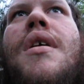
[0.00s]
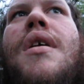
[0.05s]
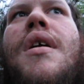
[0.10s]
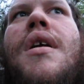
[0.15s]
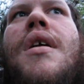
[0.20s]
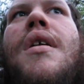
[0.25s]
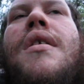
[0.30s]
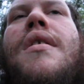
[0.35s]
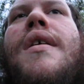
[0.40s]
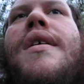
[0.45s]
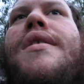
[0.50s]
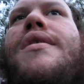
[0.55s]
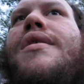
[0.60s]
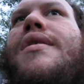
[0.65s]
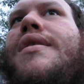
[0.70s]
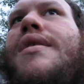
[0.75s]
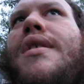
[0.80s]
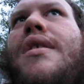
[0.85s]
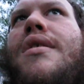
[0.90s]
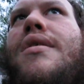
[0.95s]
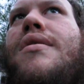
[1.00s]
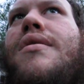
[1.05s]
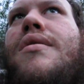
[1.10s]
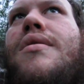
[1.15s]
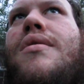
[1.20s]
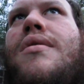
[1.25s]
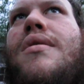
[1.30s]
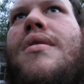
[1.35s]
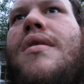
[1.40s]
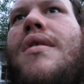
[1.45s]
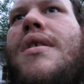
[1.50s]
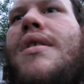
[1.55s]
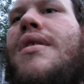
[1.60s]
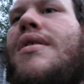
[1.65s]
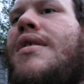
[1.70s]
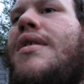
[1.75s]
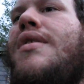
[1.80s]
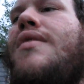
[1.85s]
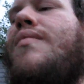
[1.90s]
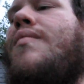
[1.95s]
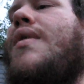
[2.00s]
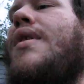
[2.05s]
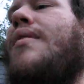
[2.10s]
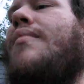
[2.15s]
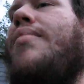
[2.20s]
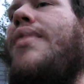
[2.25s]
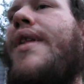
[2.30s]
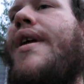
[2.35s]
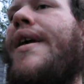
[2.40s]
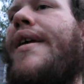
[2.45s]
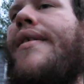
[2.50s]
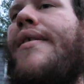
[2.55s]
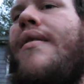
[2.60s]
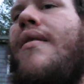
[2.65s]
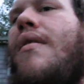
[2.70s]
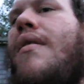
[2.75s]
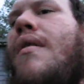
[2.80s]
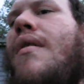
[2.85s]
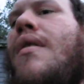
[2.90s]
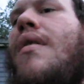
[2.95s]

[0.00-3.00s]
And that just has that just has one place.